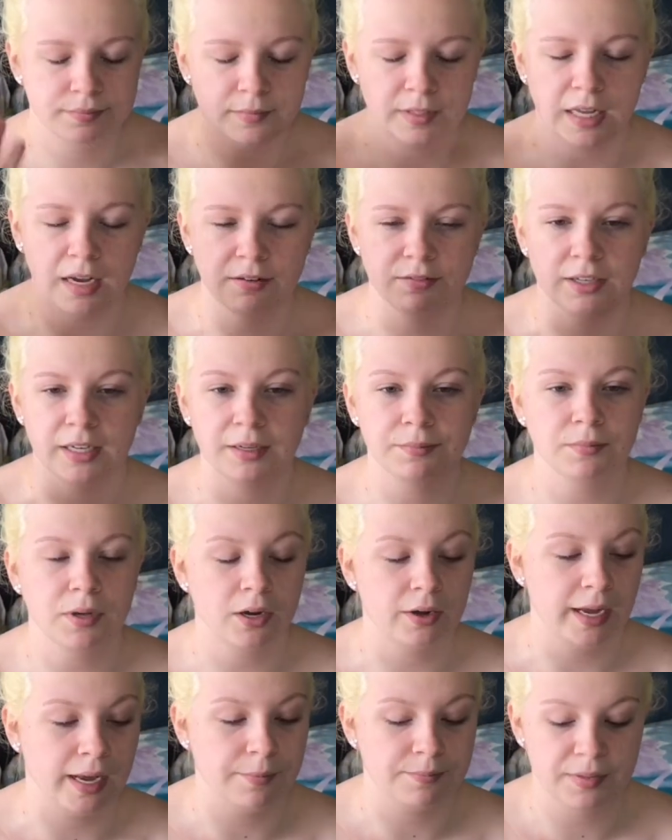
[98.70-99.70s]
Lovely.
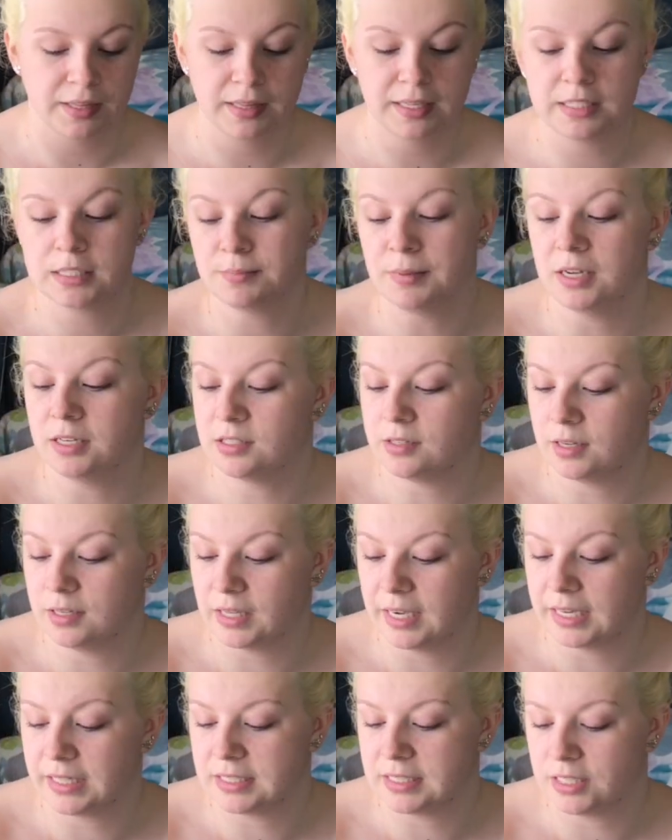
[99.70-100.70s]
Okay, and this smells
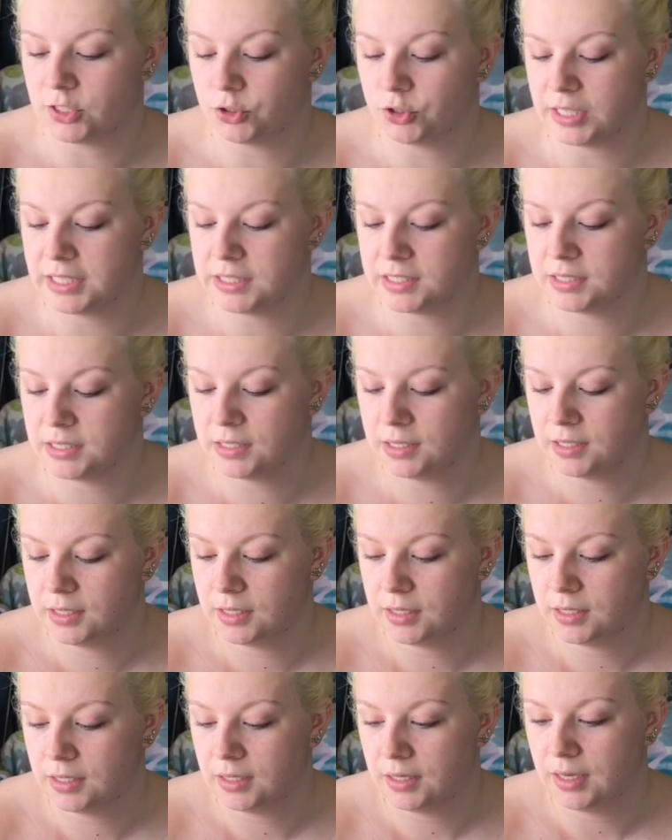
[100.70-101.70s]
like citrus,
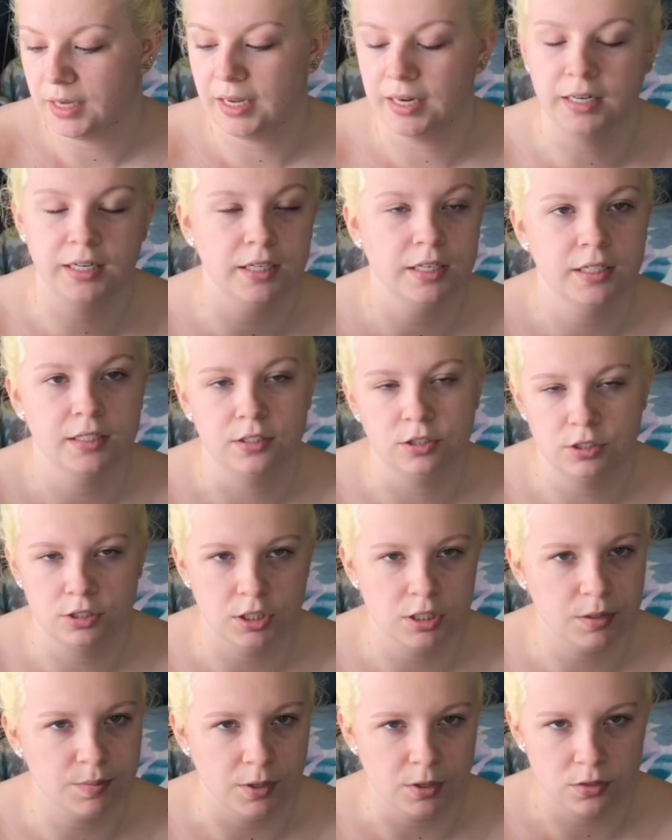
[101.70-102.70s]
and it
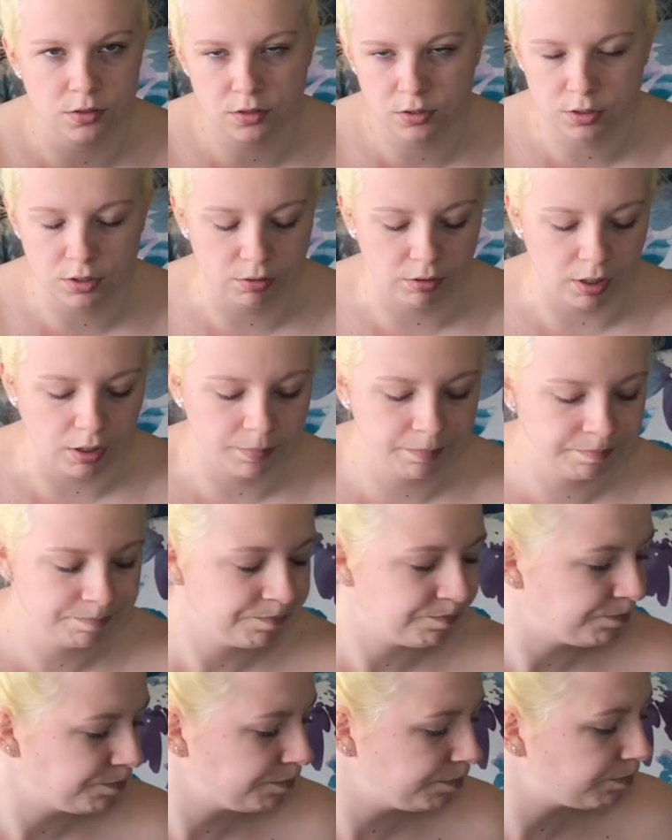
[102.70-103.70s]
just smells so
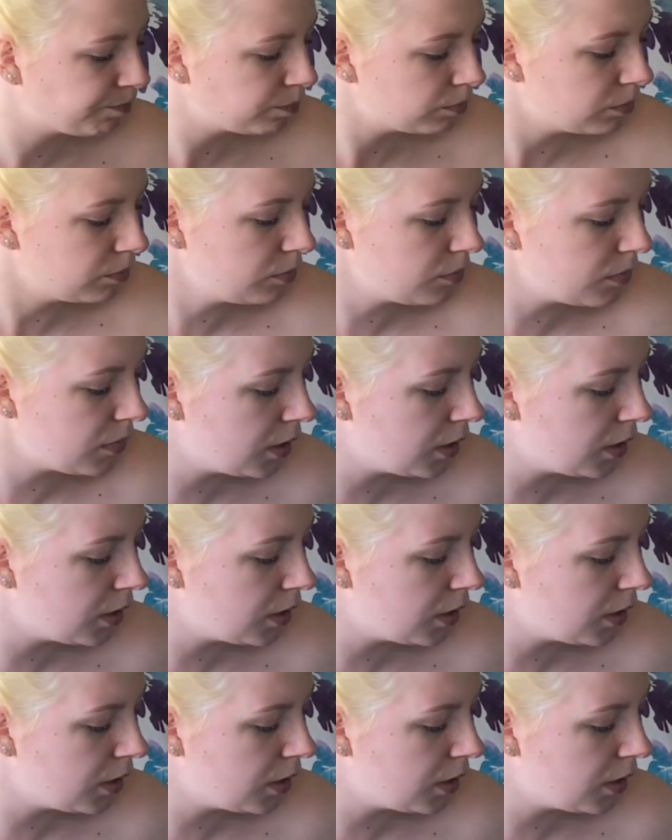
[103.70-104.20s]
good.